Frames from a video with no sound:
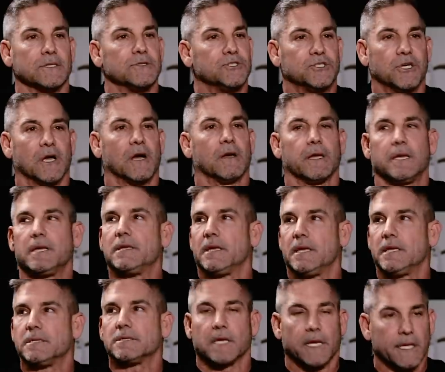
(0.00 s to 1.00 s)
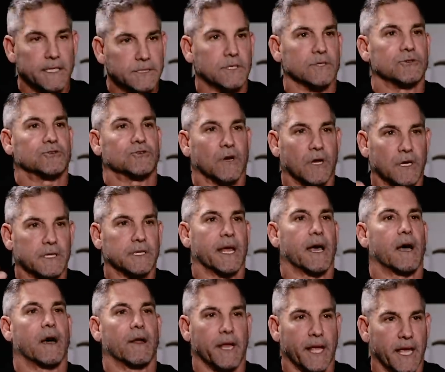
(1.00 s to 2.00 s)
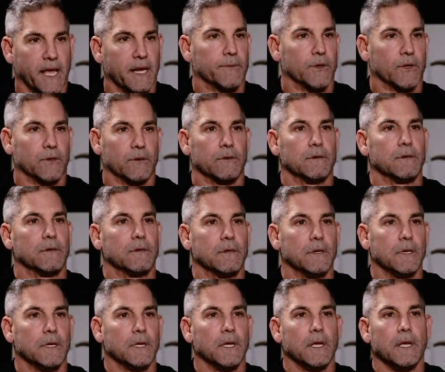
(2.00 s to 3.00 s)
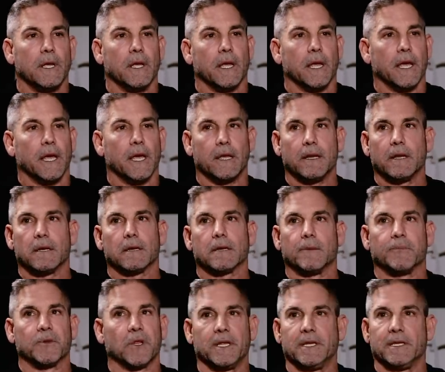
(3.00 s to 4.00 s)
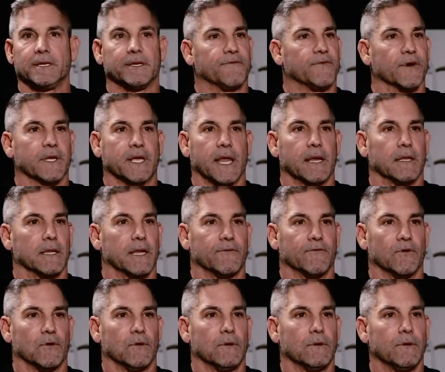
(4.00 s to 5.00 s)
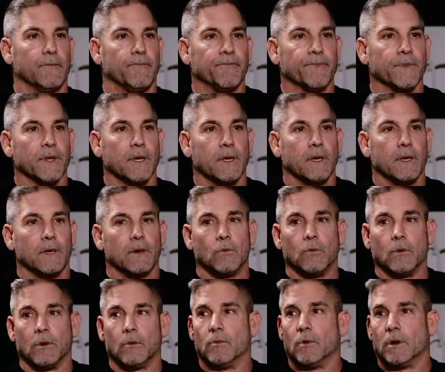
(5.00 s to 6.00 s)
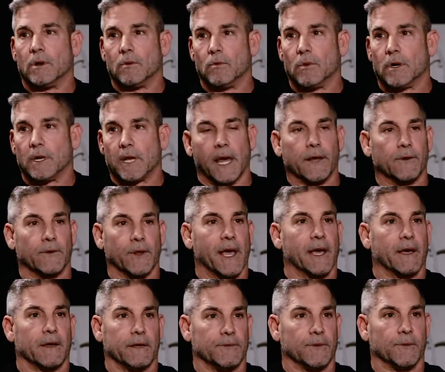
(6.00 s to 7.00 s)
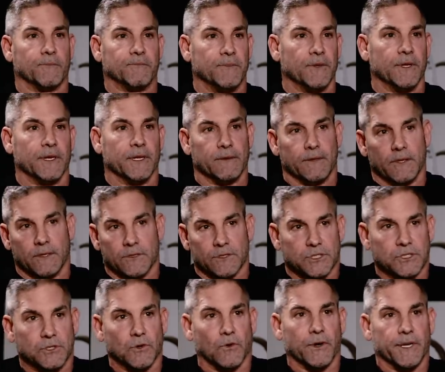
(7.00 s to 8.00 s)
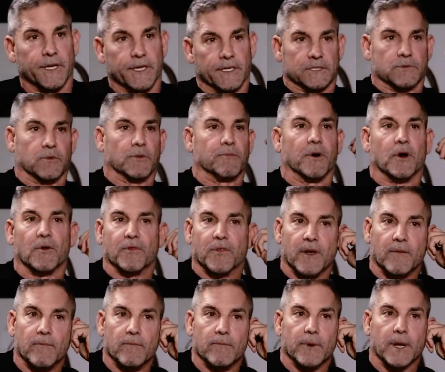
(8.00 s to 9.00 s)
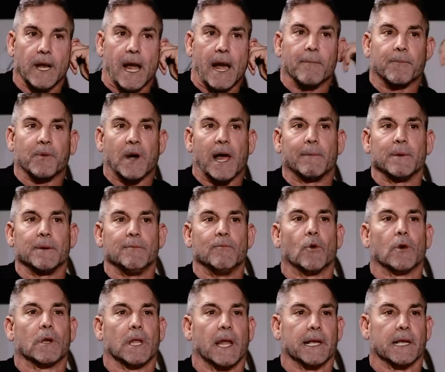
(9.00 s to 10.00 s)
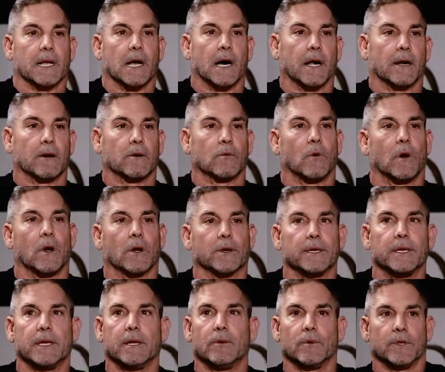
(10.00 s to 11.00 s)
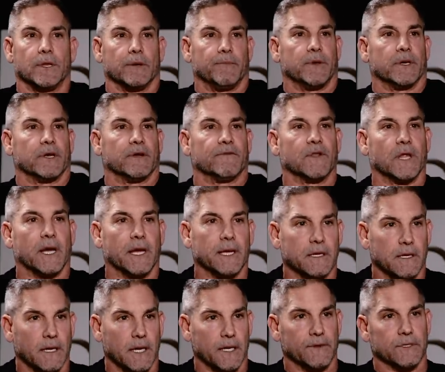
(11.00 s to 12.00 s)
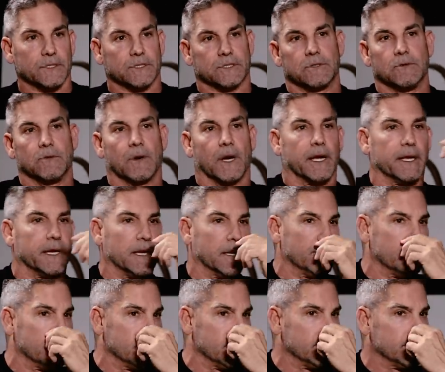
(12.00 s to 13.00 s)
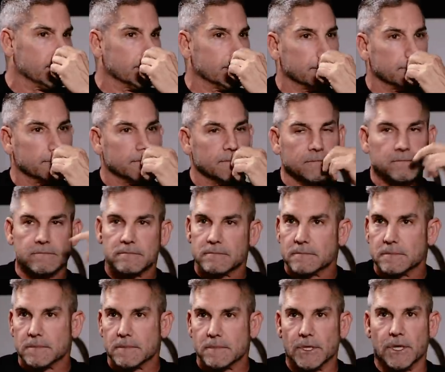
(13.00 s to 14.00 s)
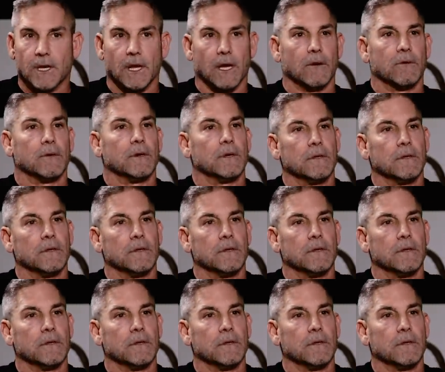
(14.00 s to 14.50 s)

mm-hmm. a junk, he, he, he's a drugged out animal. Mm-hmm. And completely different kind of level. Mm-hmm one, one, I don't know how the, the, the, story ends with both of them, but I'm probably more like Conor walking in with a bit of like, hey, this is who I am, mm-hmm. you know,